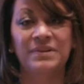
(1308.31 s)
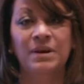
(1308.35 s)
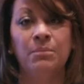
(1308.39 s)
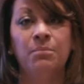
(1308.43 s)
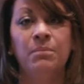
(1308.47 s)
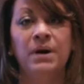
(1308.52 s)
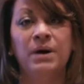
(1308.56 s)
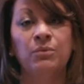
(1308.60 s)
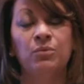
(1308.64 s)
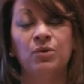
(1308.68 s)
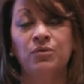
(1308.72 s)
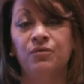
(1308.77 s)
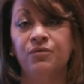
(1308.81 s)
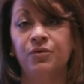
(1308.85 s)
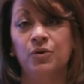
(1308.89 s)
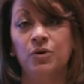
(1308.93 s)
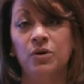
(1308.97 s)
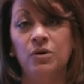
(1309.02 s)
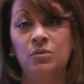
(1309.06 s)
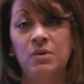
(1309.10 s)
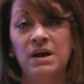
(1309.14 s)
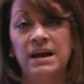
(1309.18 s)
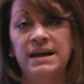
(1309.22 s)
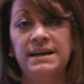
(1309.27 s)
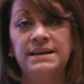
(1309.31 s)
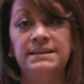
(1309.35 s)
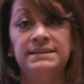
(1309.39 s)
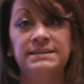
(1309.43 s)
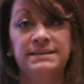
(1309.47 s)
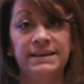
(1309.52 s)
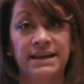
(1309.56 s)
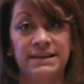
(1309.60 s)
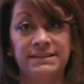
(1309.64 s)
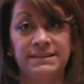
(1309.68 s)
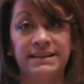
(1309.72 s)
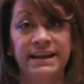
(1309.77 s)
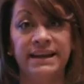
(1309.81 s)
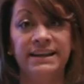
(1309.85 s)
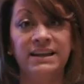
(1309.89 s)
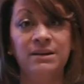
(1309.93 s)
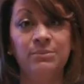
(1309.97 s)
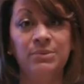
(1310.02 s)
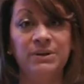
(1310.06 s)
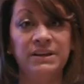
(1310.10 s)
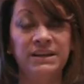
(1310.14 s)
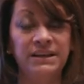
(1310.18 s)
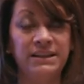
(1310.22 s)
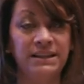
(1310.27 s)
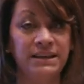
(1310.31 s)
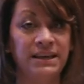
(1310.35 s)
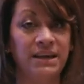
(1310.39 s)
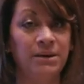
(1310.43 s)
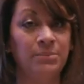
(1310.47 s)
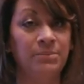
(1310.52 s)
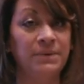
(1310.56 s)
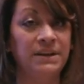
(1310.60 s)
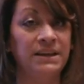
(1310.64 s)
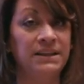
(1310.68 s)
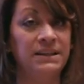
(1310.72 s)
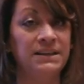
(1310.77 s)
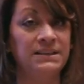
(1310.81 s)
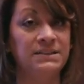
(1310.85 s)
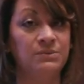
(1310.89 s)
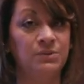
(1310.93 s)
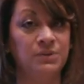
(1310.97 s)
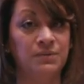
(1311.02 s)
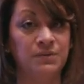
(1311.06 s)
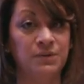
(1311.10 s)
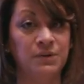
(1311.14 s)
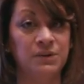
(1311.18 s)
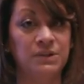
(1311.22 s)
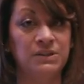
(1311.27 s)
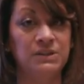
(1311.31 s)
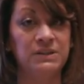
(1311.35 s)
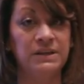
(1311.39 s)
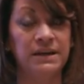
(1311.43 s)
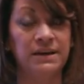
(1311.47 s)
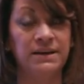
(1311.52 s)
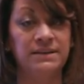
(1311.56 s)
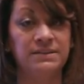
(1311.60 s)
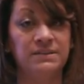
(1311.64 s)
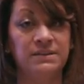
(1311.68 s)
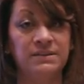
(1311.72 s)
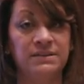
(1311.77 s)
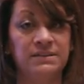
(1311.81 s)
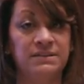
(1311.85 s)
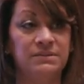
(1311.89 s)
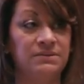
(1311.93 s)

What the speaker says: But referral-wise, yes, anybody in the company that's referred to us,